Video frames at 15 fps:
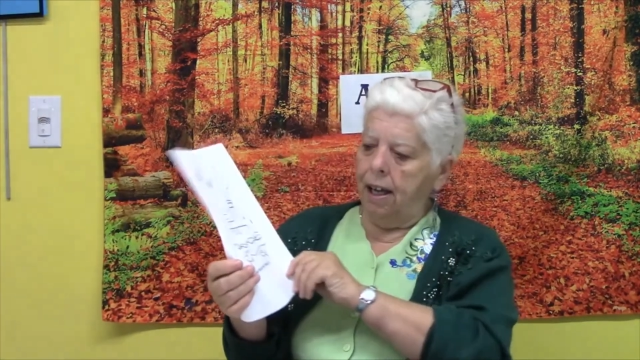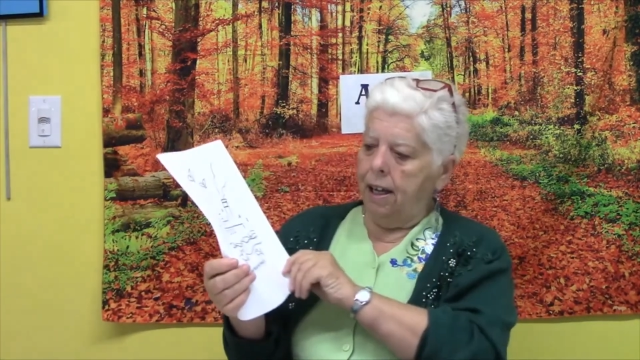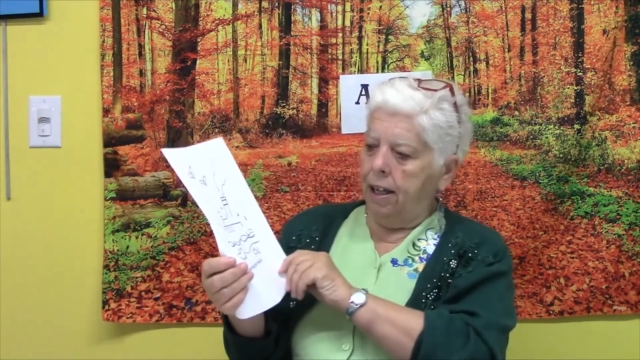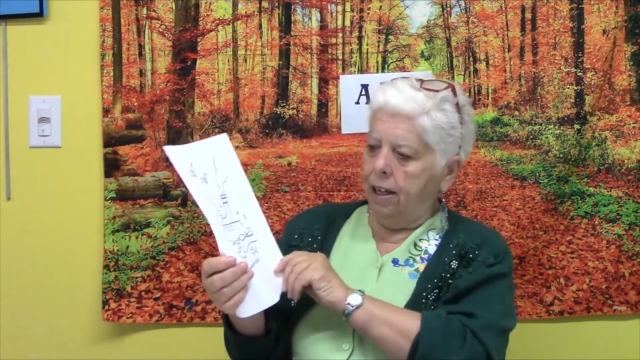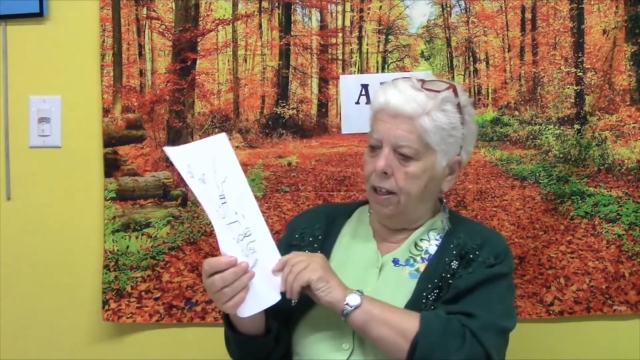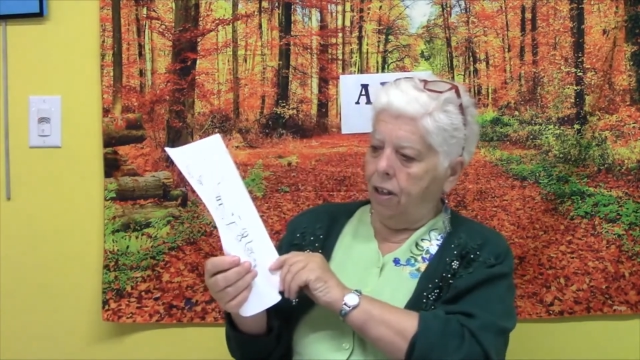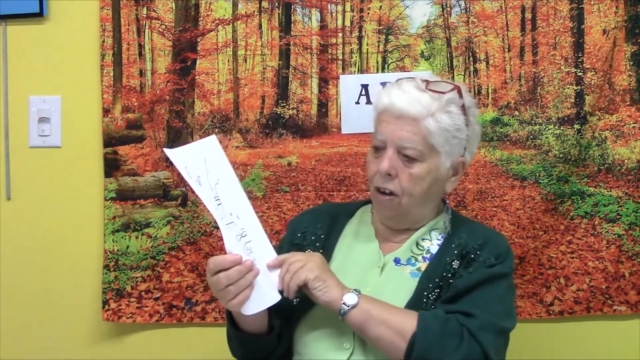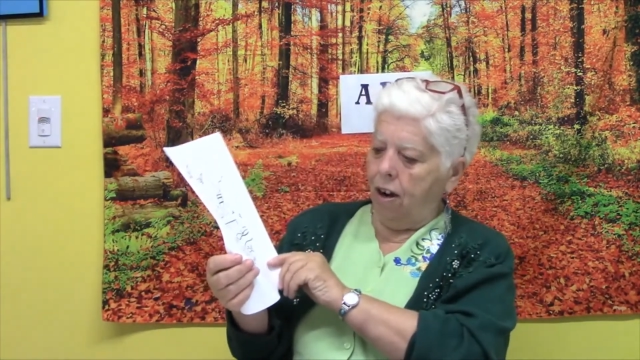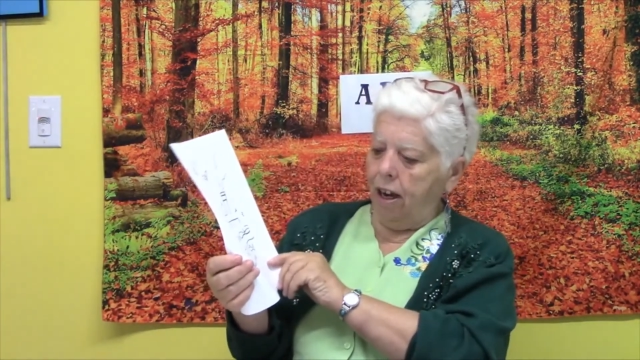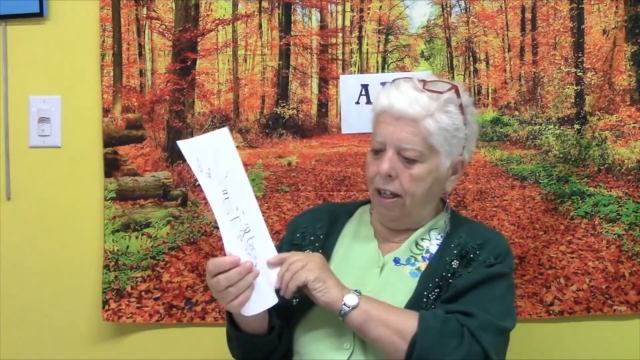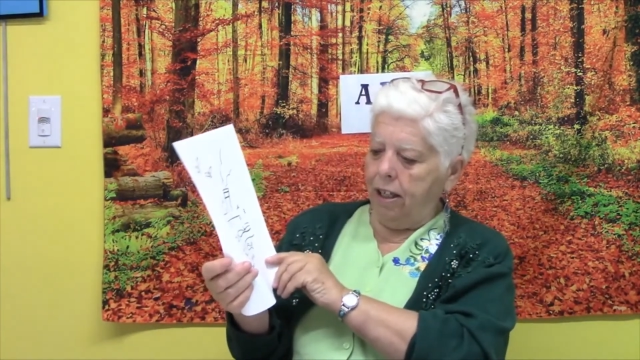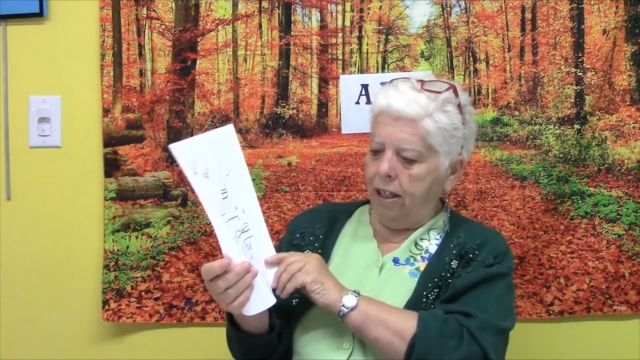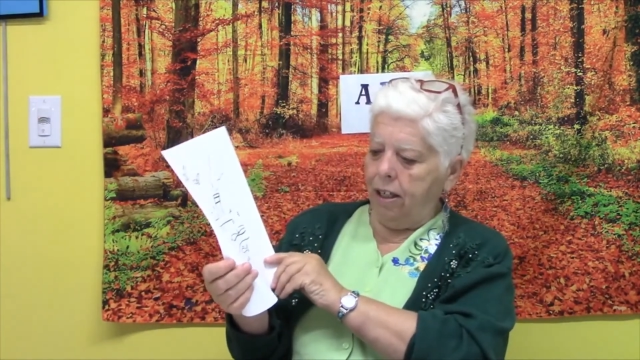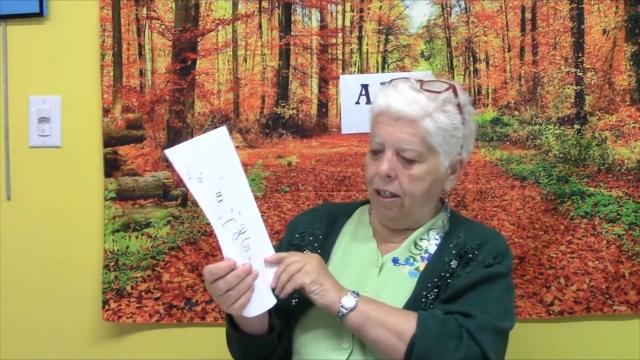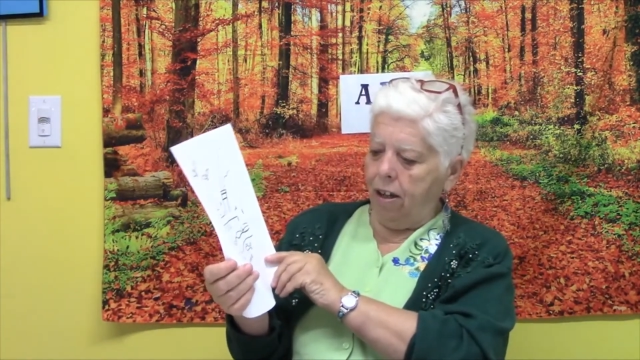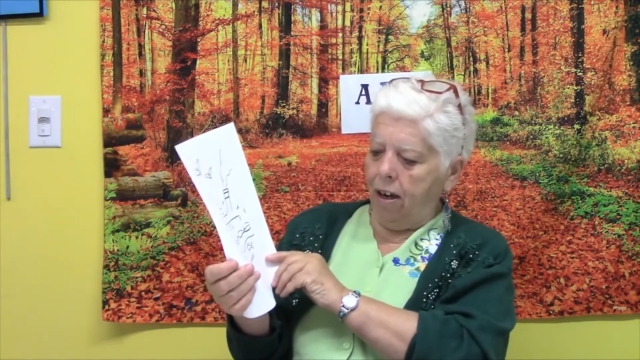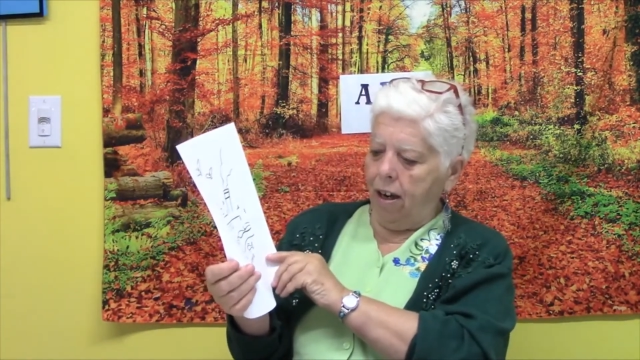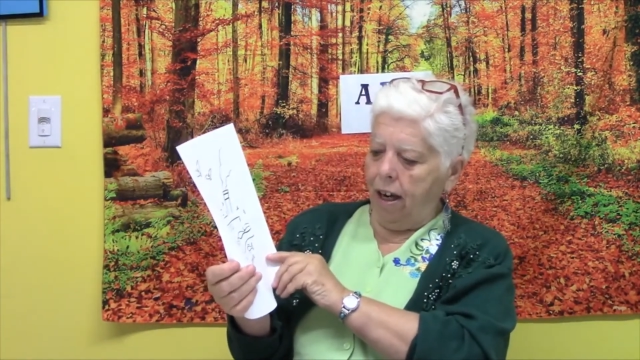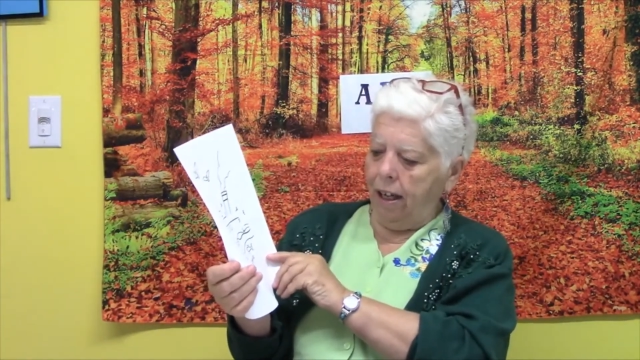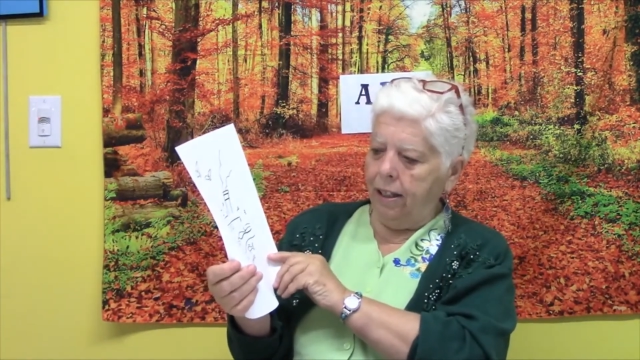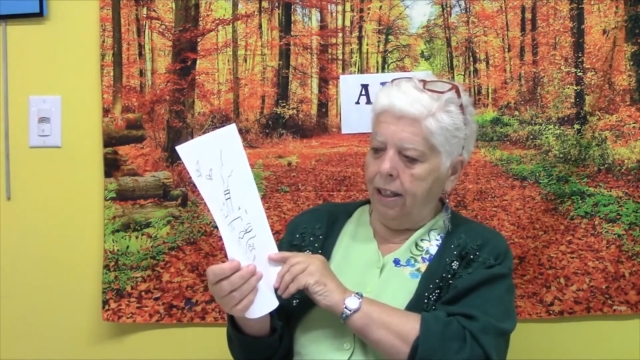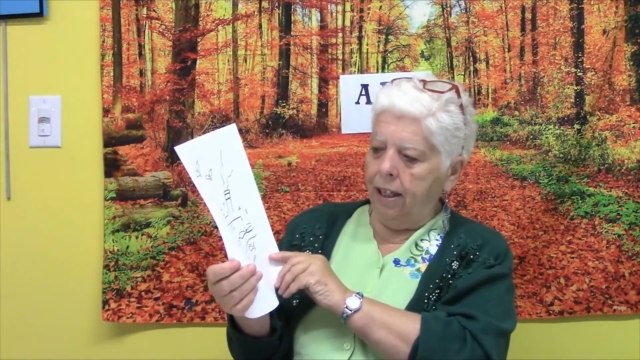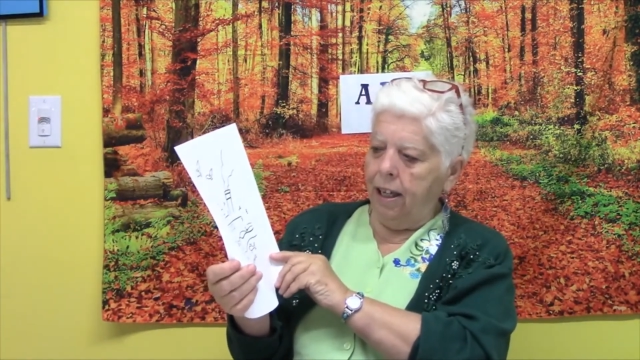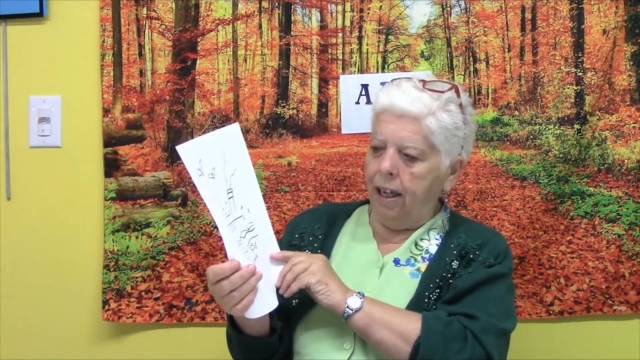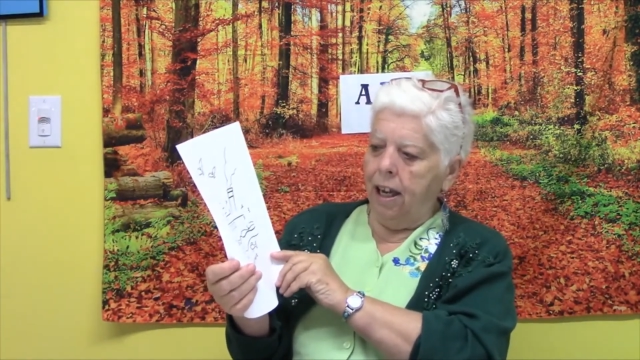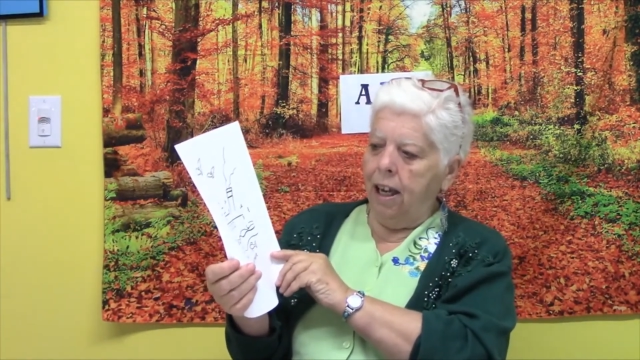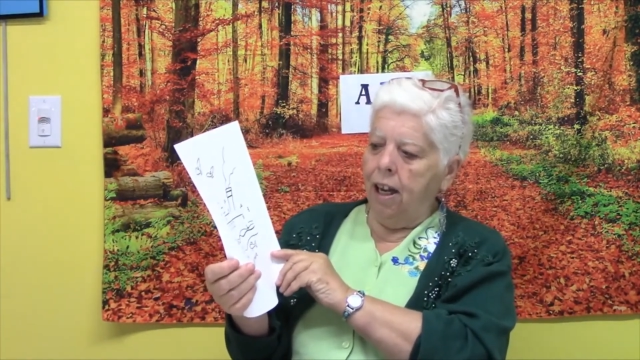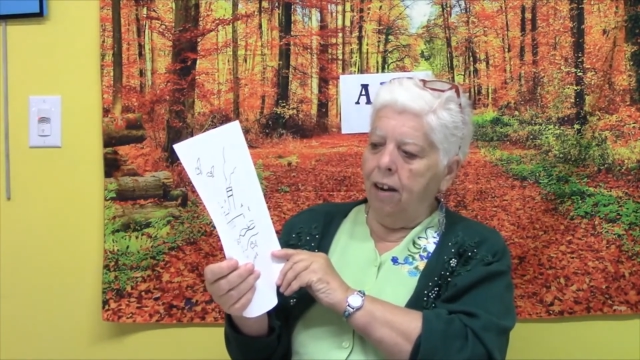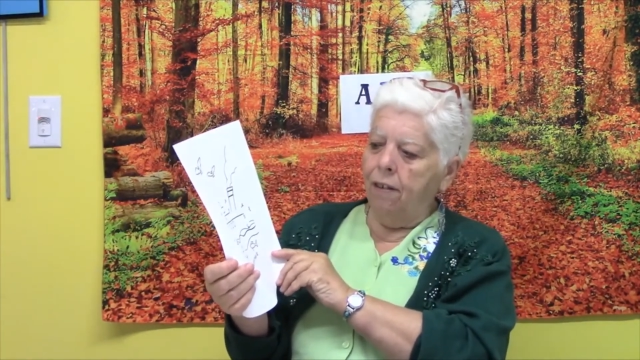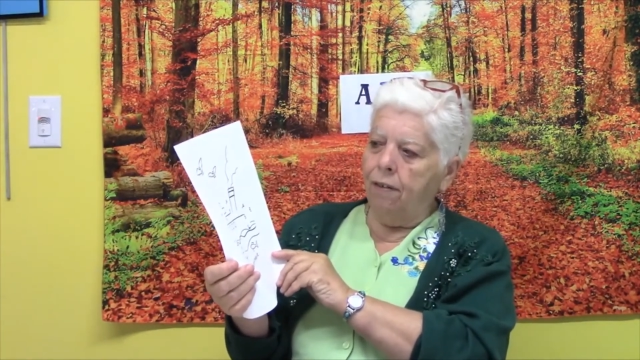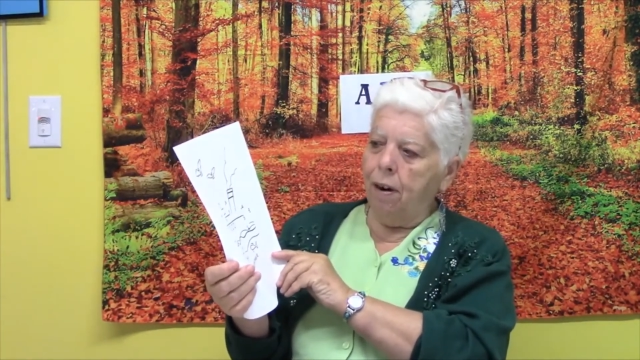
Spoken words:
dot to dot from